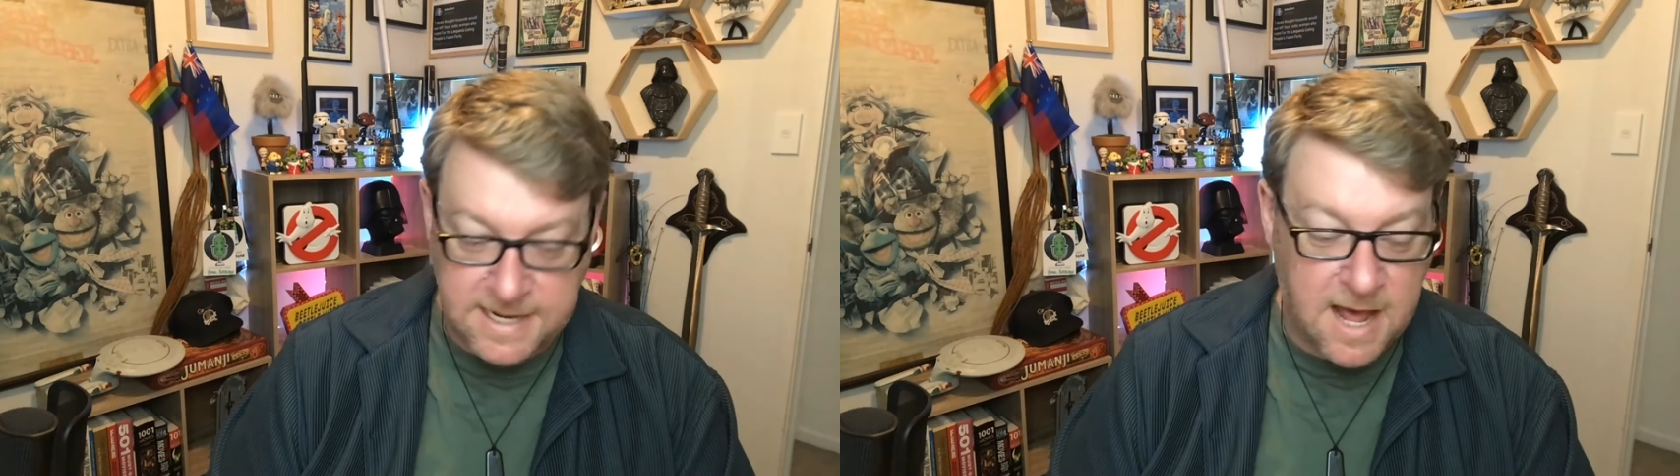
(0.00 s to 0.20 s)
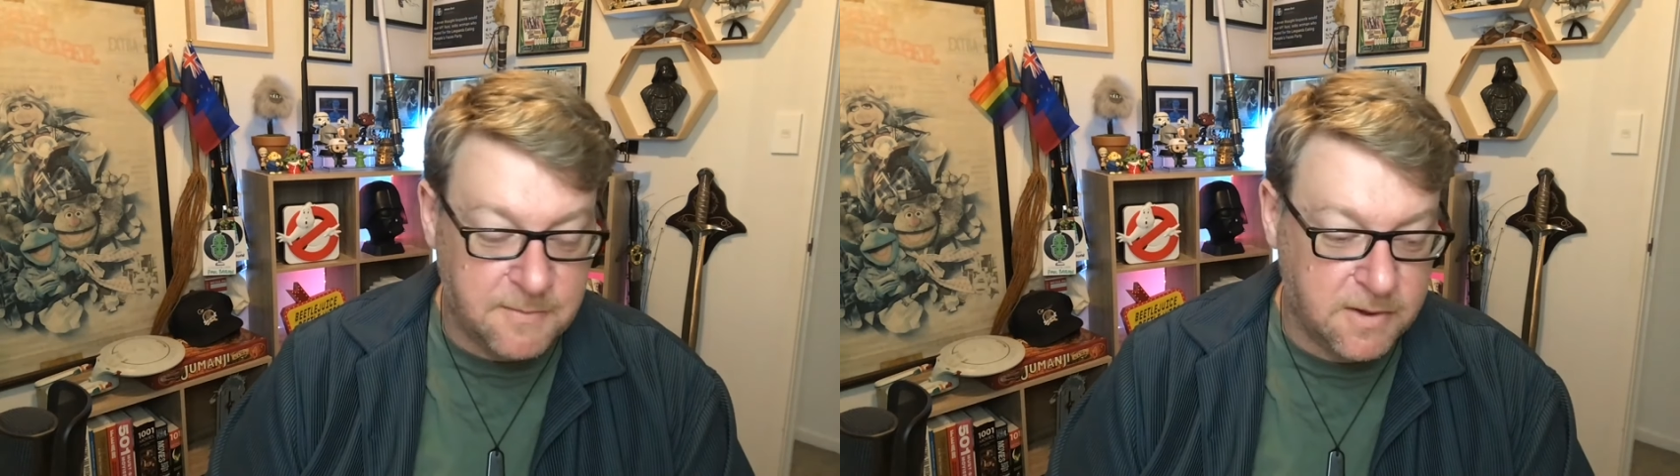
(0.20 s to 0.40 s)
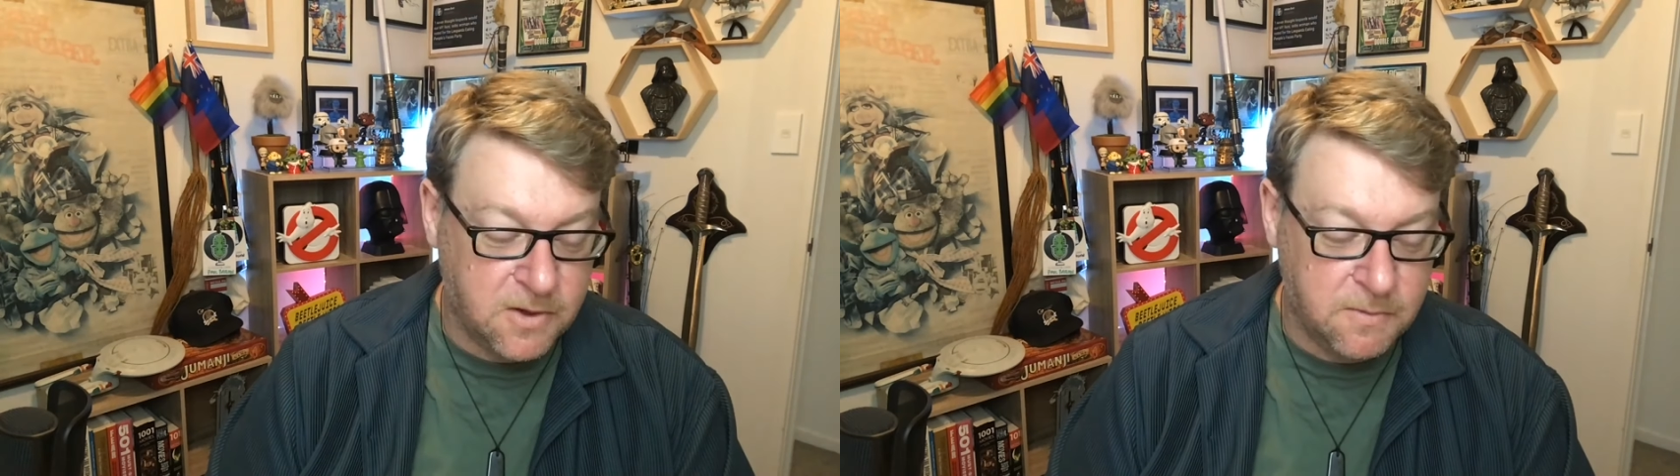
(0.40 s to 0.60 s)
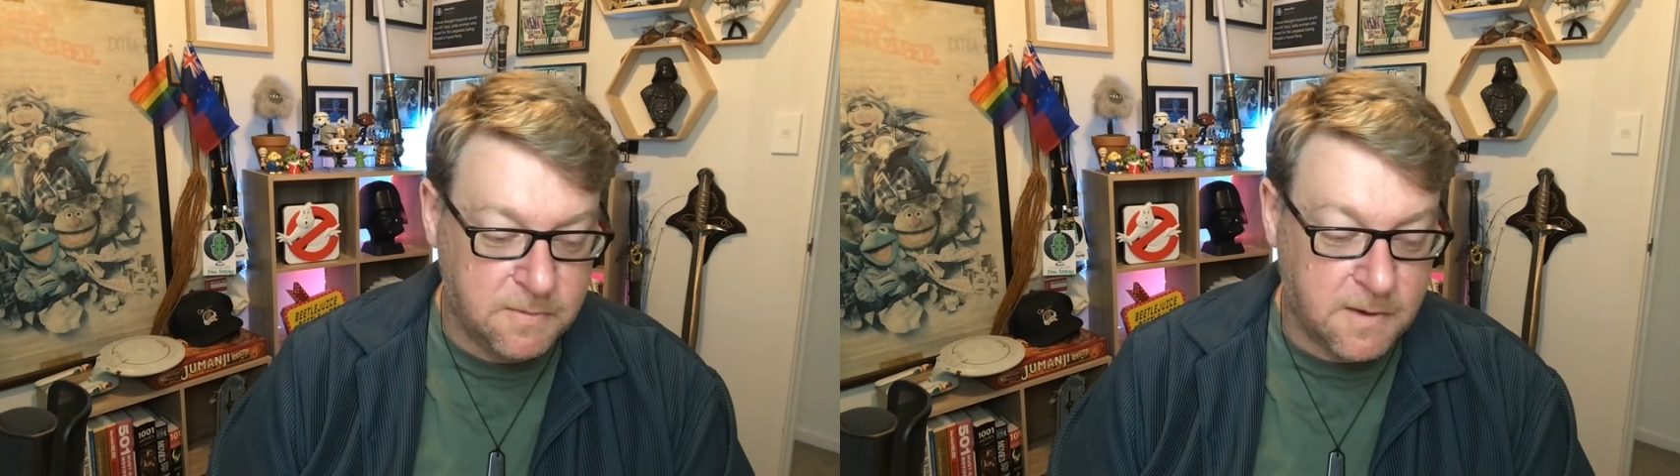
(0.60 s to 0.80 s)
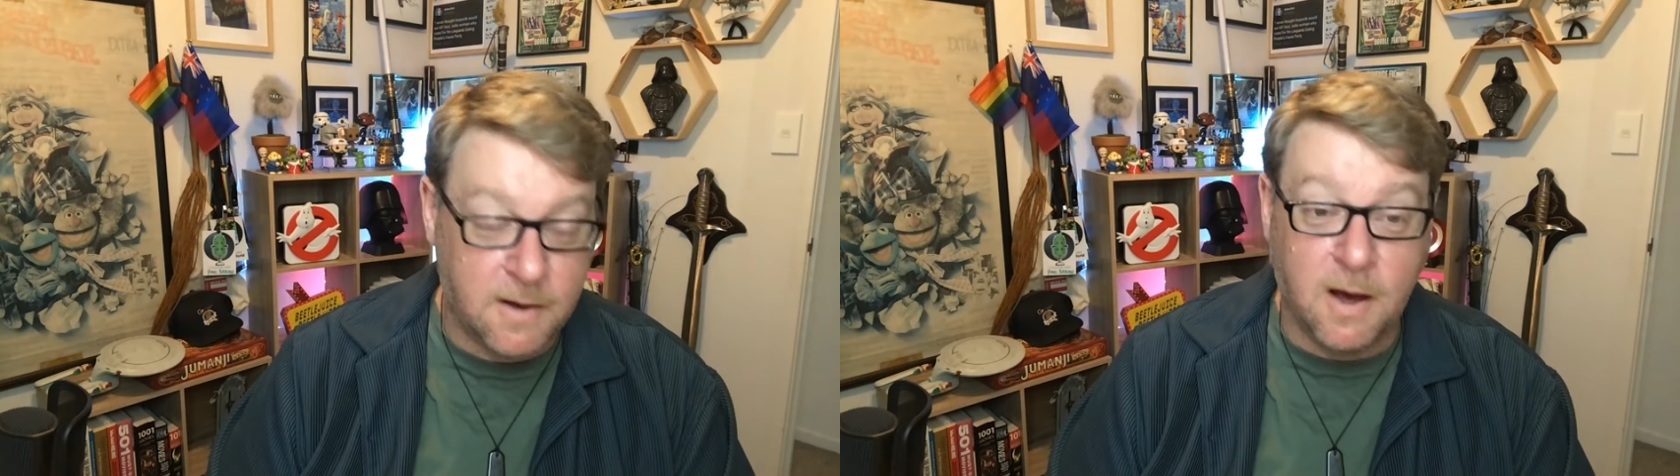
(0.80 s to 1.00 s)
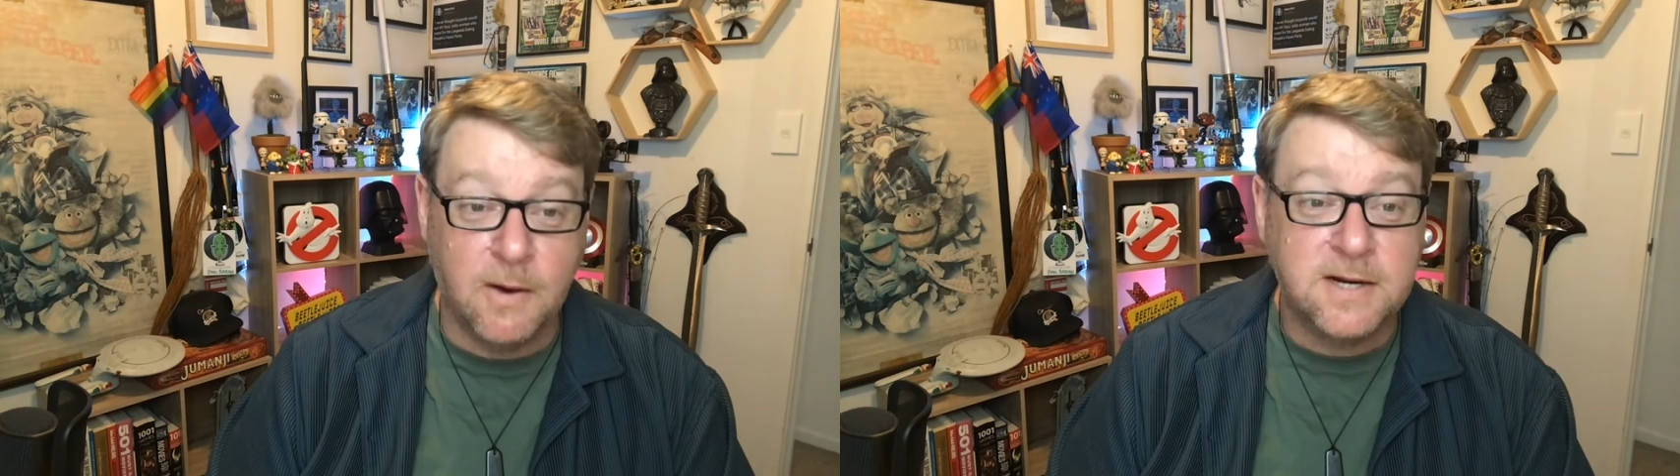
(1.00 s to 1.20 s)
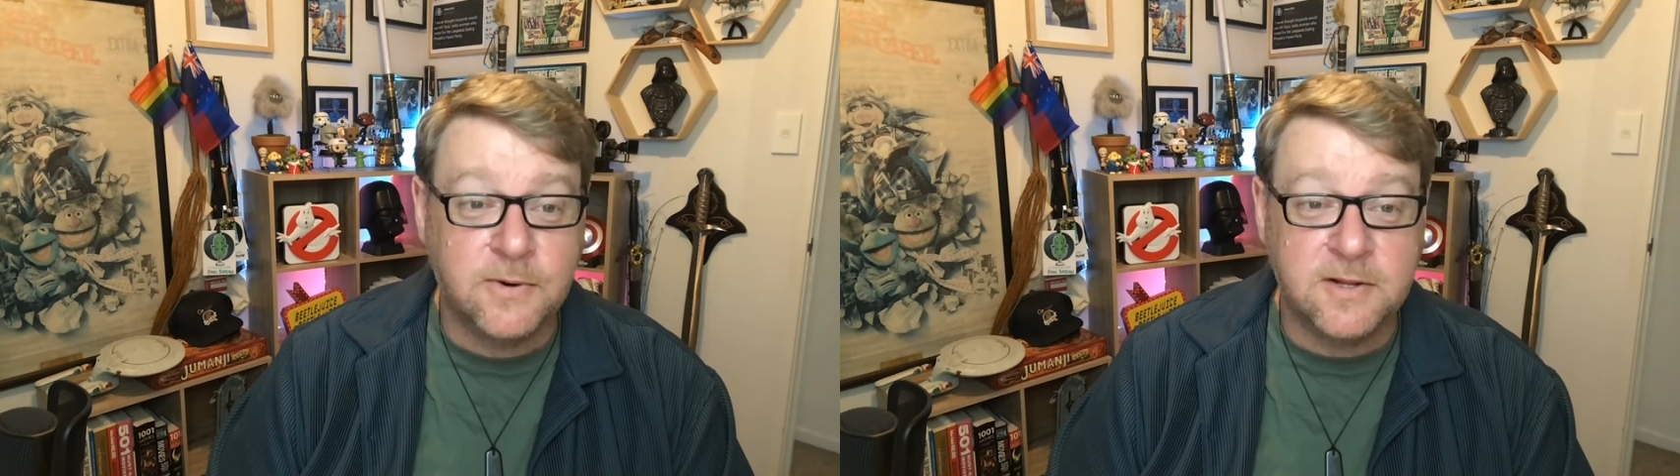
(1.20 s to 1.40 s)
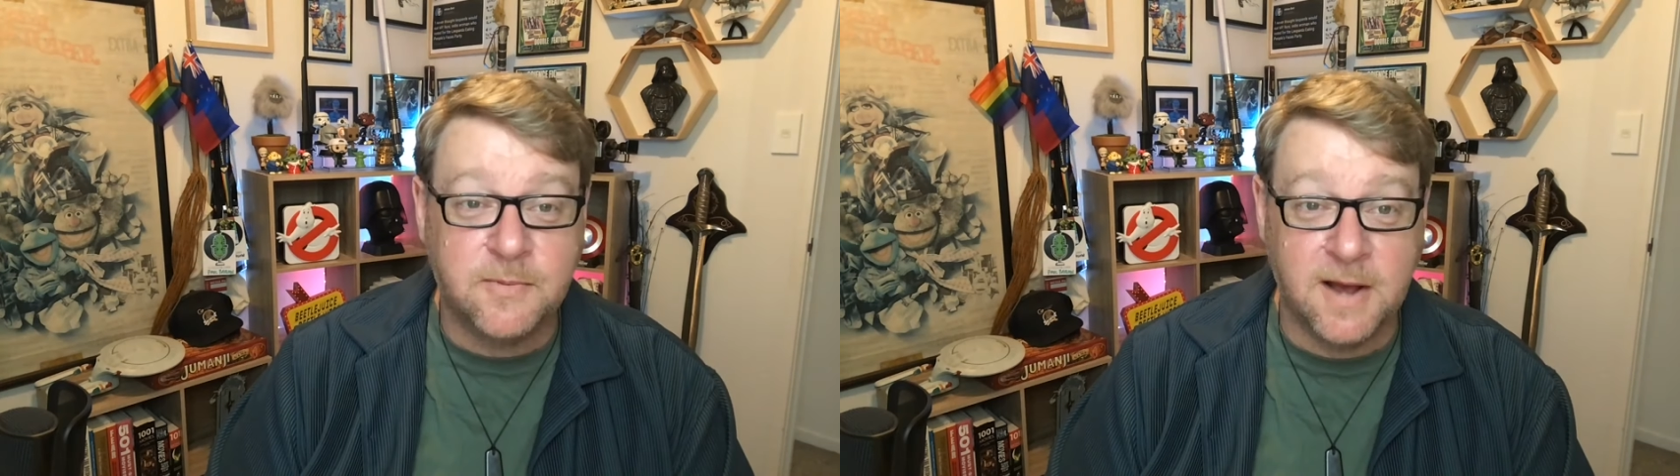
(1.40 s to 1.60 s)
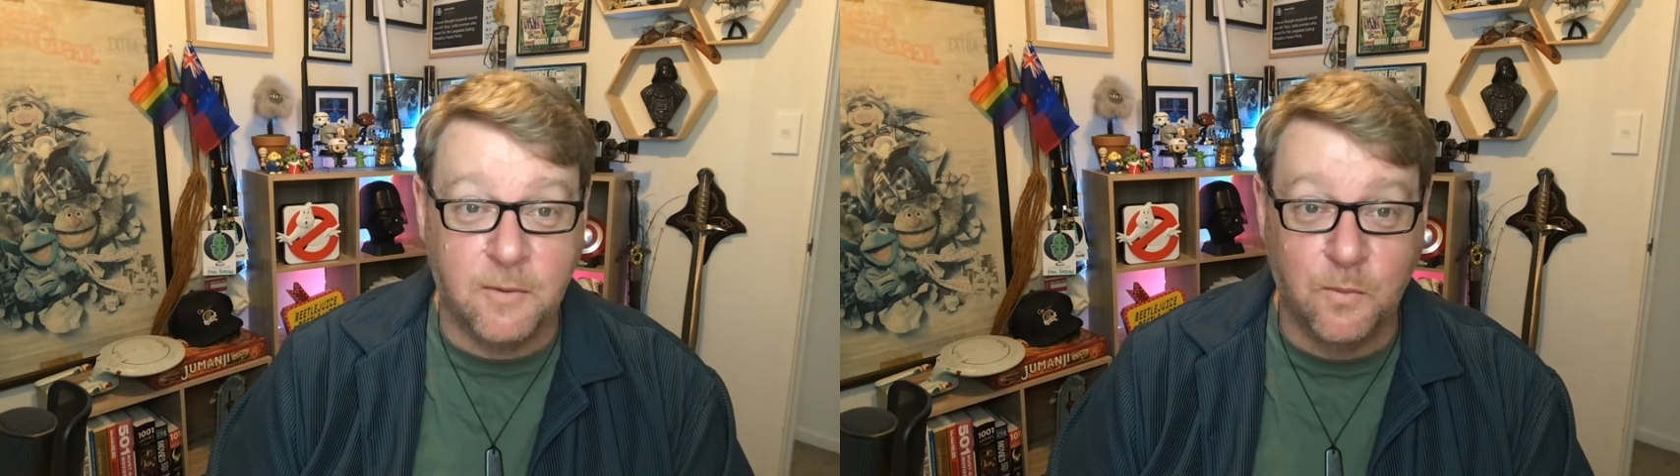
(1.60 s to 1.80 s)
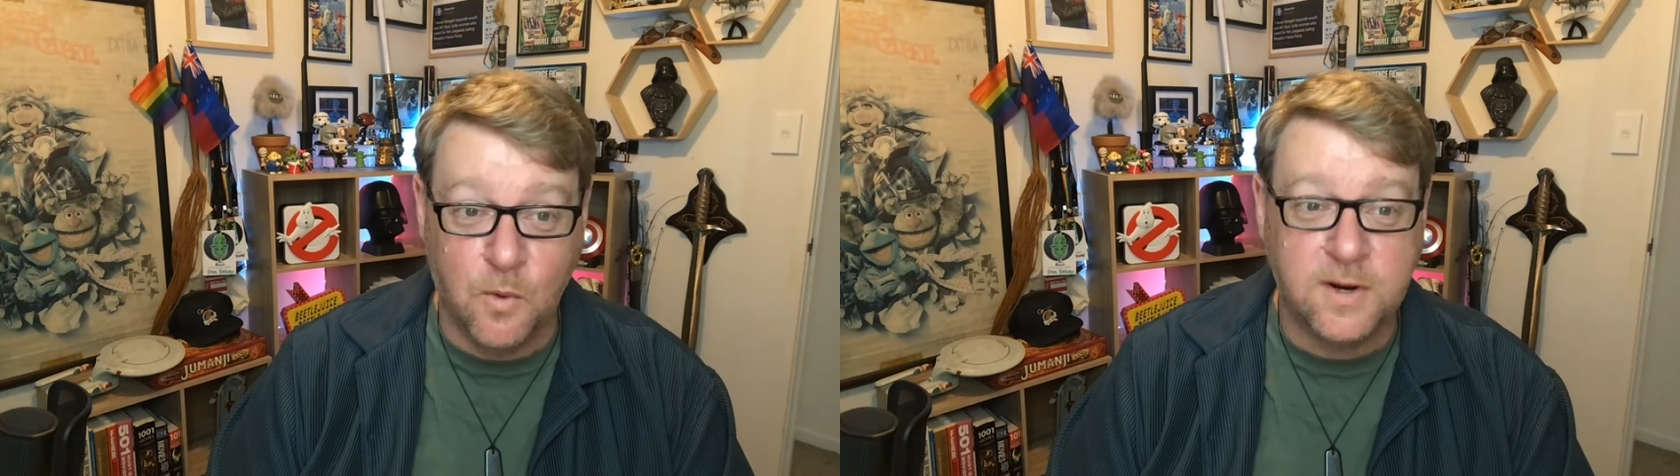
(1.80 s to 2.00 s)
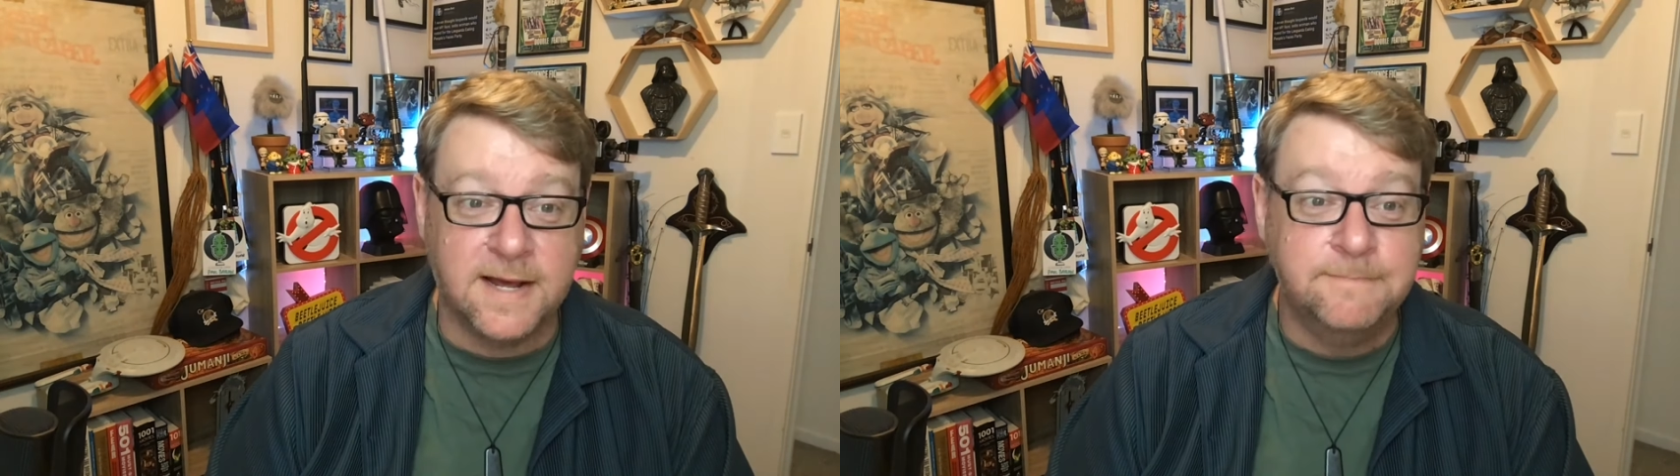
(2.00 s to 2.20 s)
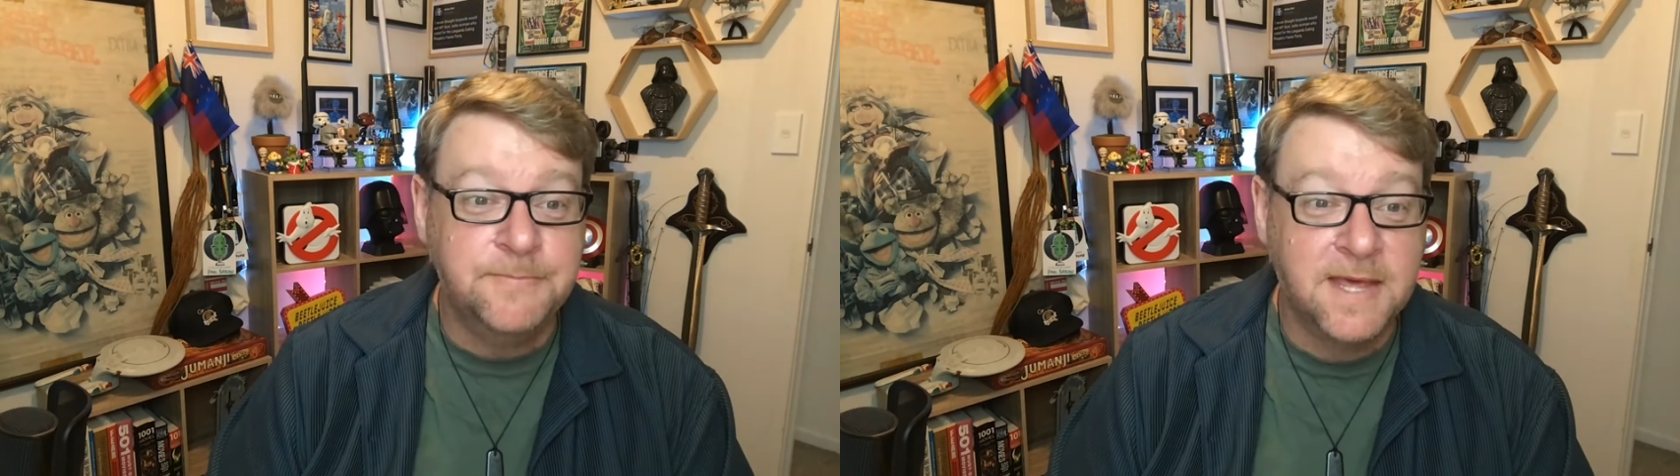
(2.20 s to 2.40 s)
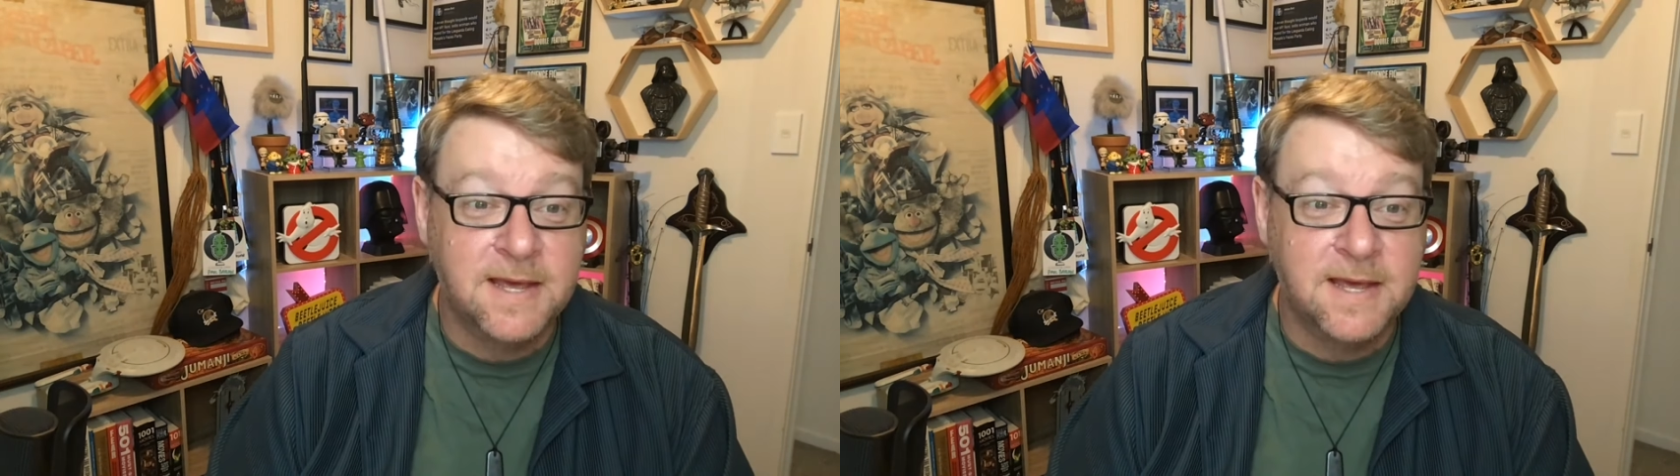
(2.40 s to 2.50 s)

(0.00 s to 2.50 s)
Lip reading: I actually wanted to bring up water,